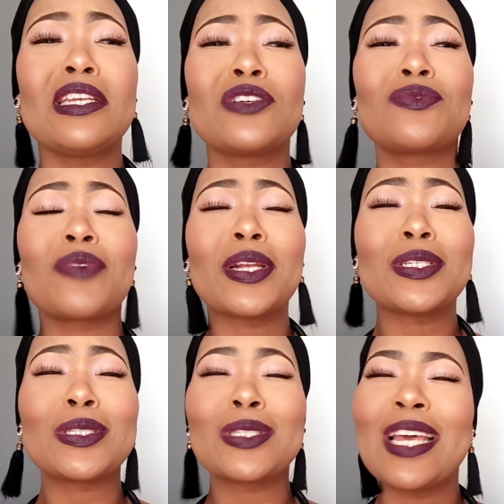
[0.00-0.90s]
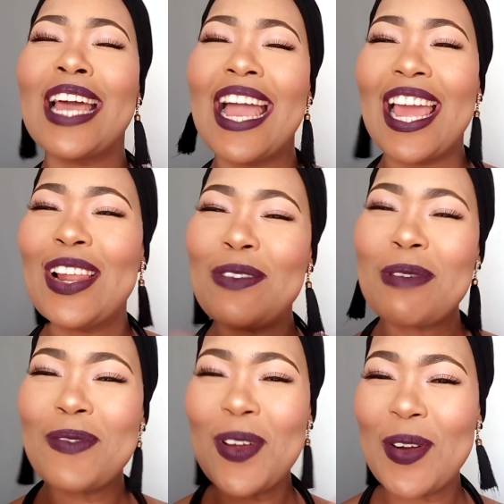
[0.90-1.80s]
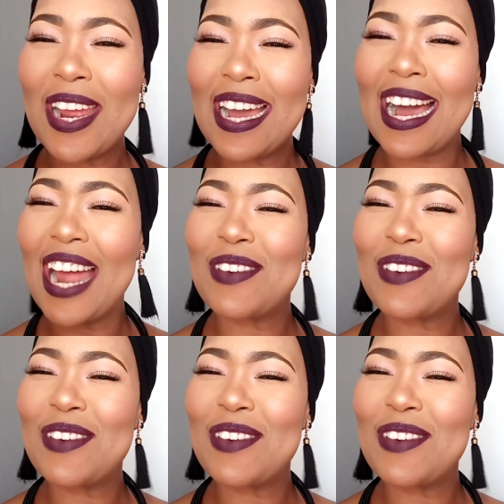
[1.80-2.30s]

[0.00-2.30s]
difference. Hello, Memoria. I